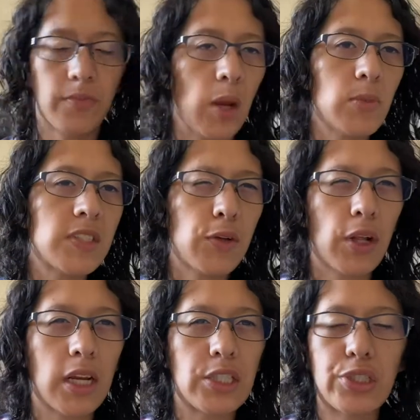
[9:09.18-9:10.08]
almost feel
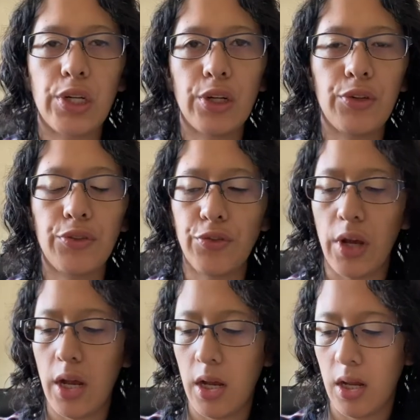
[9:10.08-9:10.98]
like I should have
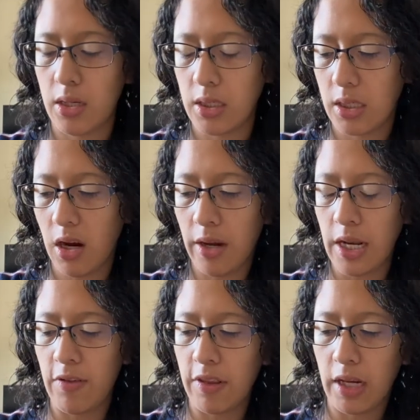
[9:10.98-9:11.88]

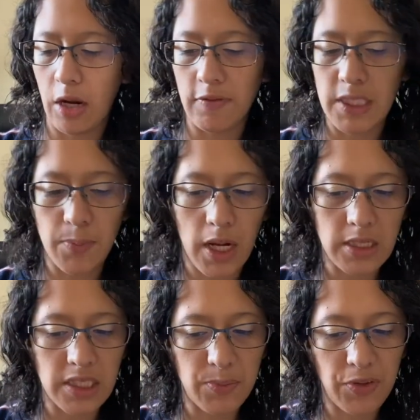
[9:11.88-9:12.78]
gotten everything out of its
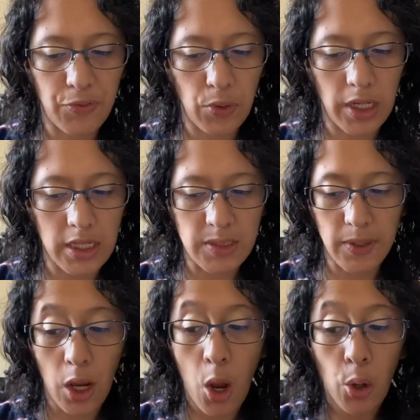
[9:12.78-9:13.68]
boxes beforehand,
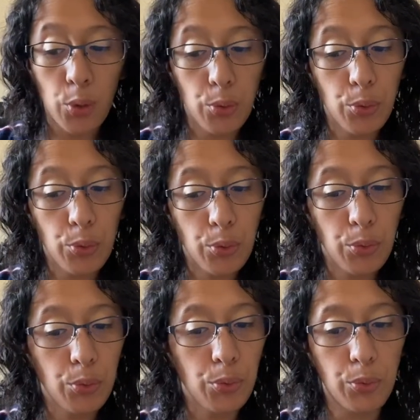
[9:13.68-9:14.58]
but
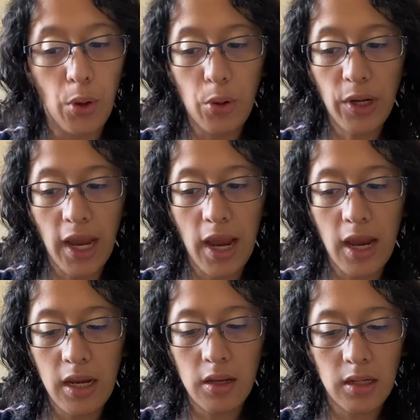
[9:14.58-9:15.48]
ooh,
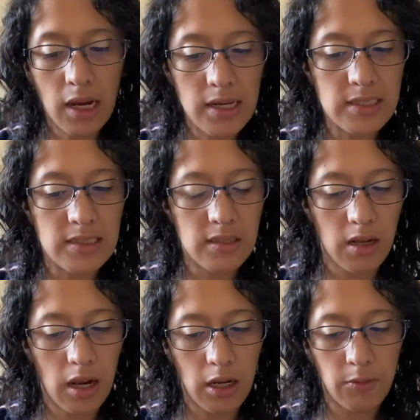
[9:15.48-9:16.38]
okay, yes.
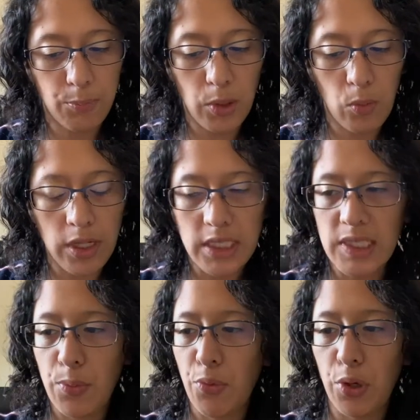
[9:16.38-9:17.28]
I've been wanting
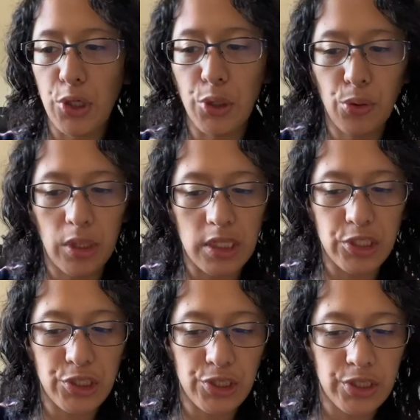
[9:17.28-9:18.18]
some more
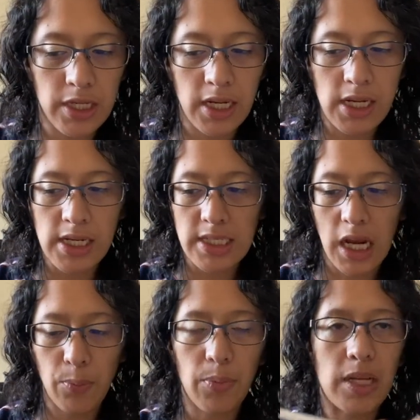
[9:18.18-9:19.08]
nudish
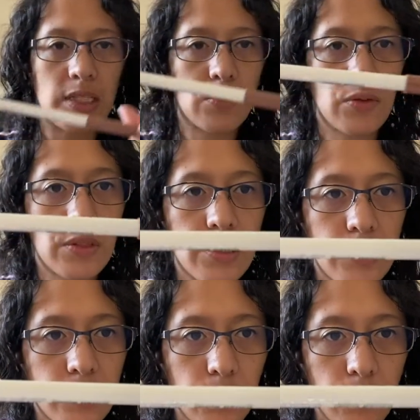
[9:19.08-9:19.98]
type pencils.
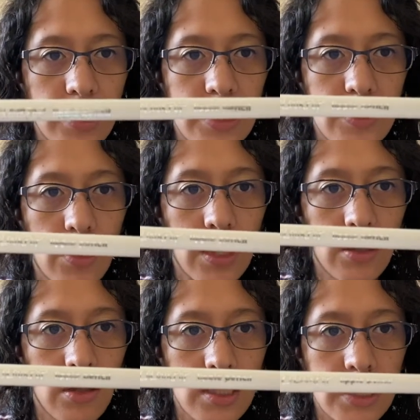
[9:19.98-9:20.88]
So this is what it
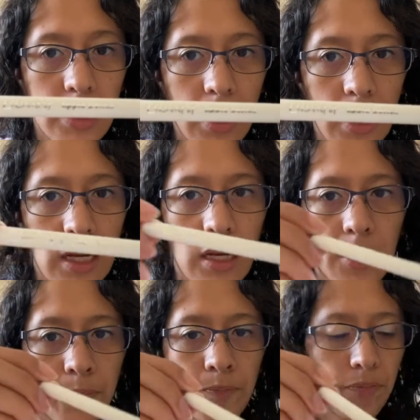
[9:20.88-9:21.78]
looks
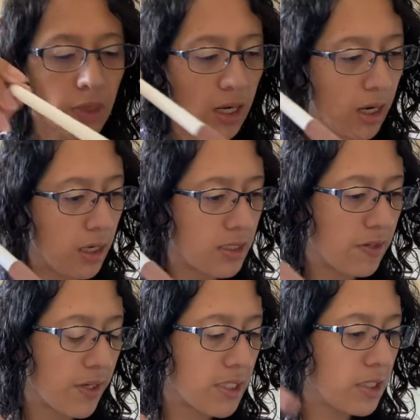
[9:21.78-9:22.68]
like. And
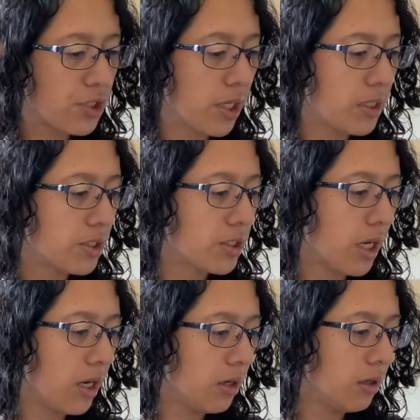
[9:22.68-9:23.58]
if I didn't say the
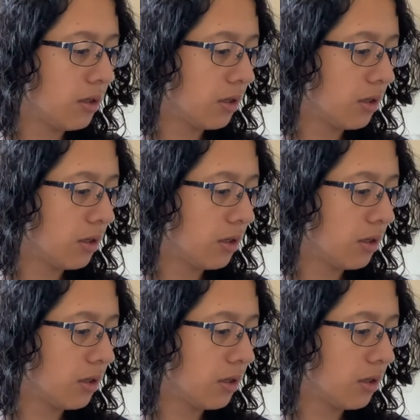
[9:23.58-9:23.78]
shade